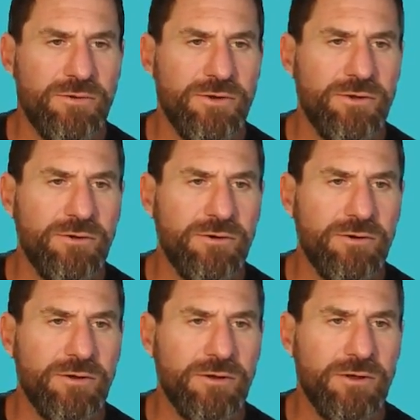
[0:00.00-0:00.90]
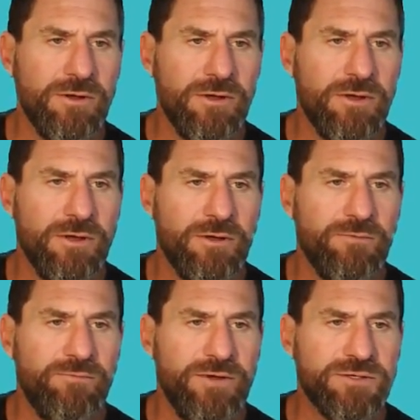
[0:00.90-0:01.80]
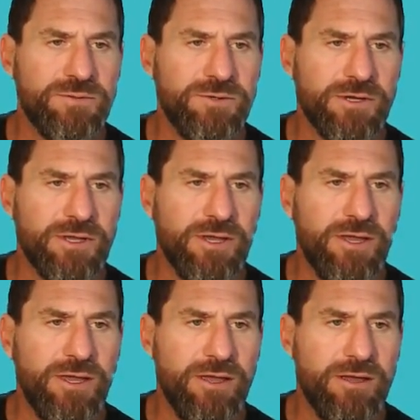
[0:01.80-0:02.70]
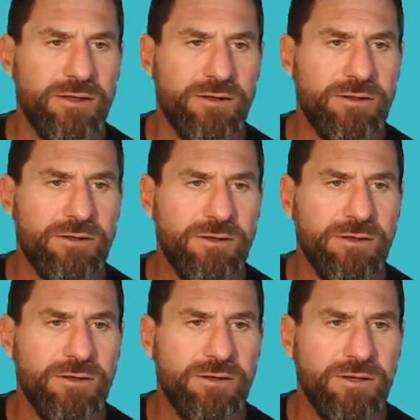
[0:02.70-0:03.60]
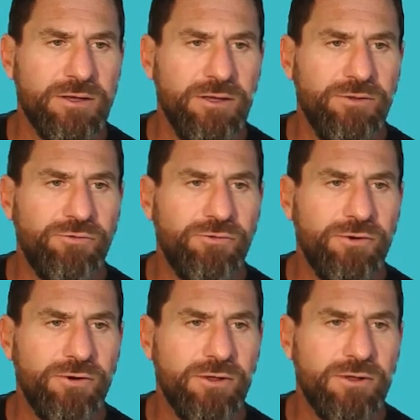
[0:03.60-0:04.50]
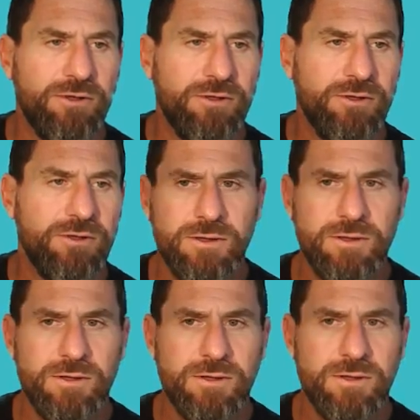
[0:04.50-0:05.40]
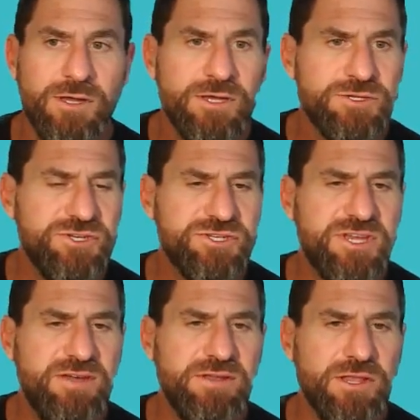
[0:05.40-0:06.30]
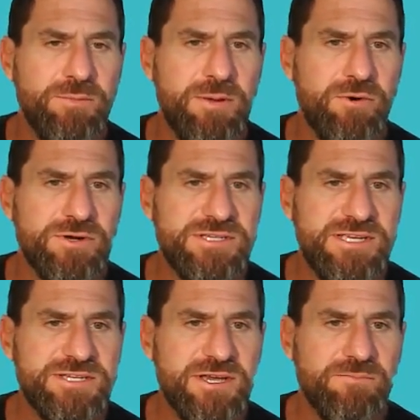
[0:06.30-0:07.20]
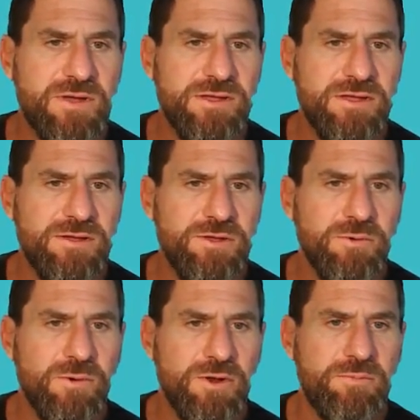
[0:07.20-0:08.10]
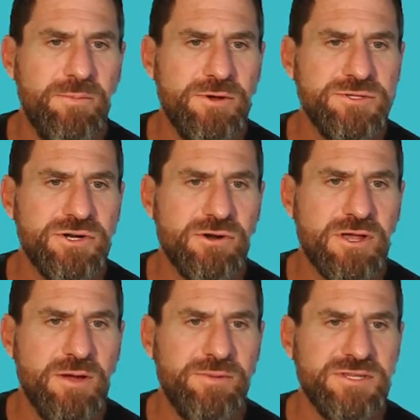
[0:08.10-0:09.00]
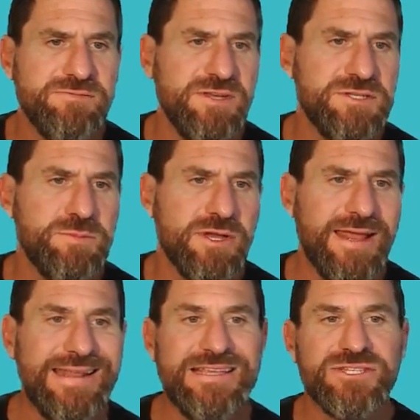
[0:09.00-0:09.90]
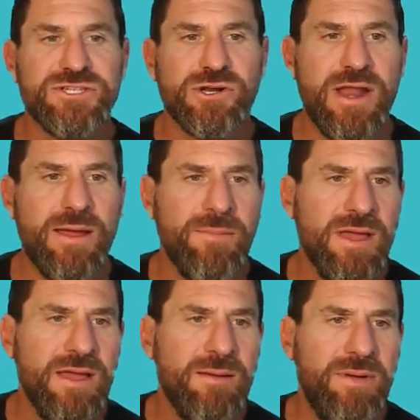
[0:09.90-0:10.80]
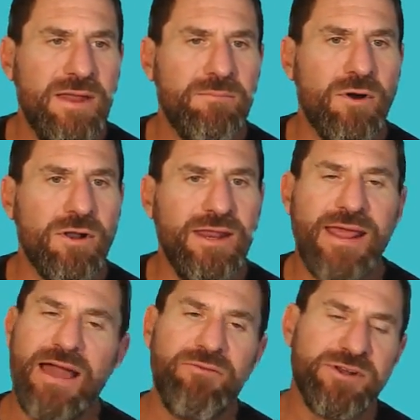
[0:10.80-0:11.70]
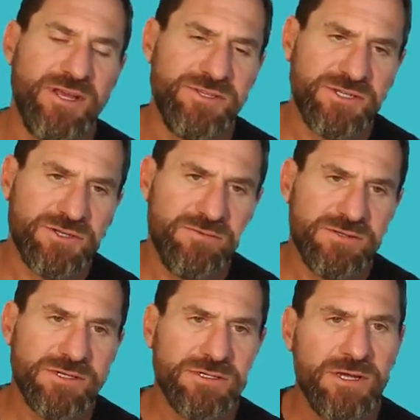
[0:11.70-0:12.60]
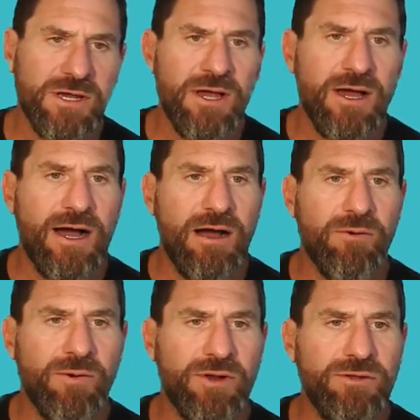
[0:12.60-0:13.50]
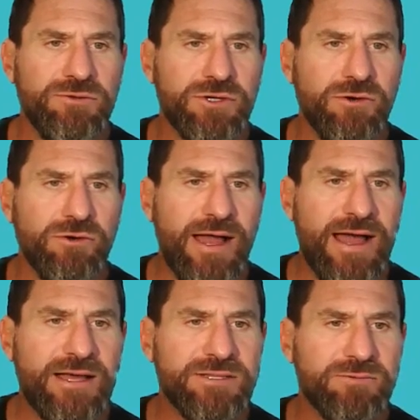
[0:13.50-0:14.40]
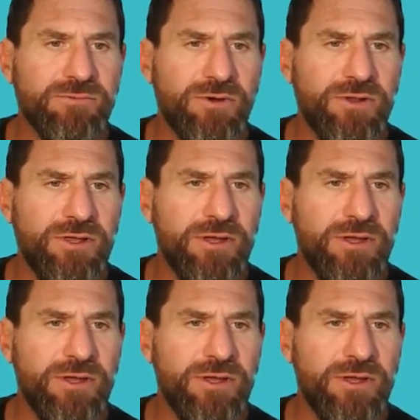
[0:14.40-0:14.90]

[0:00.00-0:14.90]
through Facebook and Instagram. So I just gave it a little bit more detail. We want to promote Zero Company's Facebook and Instagram pet marketing advertising services. We want to use Google Ads,